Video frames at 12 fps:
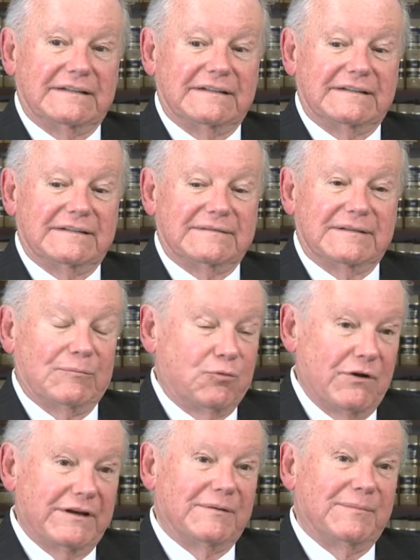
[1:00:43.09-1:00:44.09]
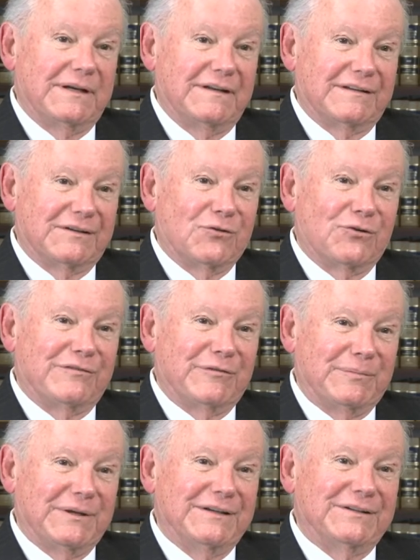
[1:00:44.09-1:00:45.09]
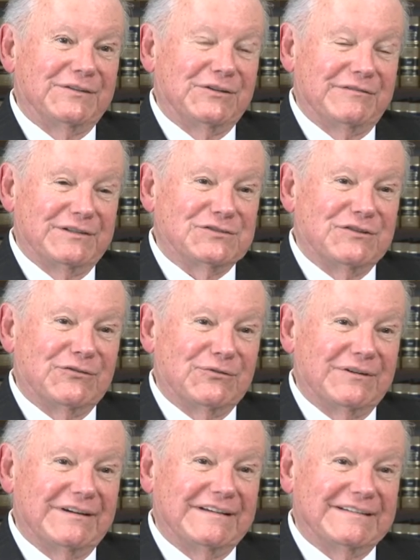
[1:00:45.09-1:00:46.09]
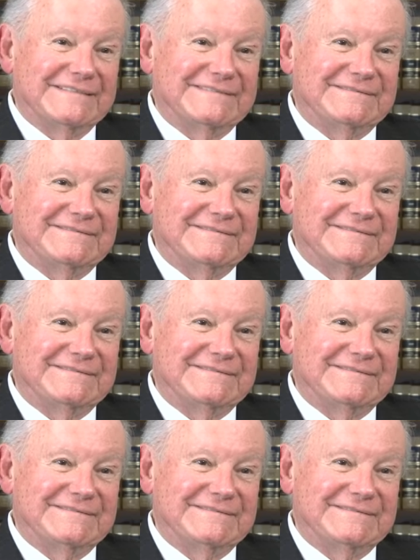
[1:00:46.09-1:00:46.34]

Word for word: uh, appointed me to the Court of Appeal in Division Three.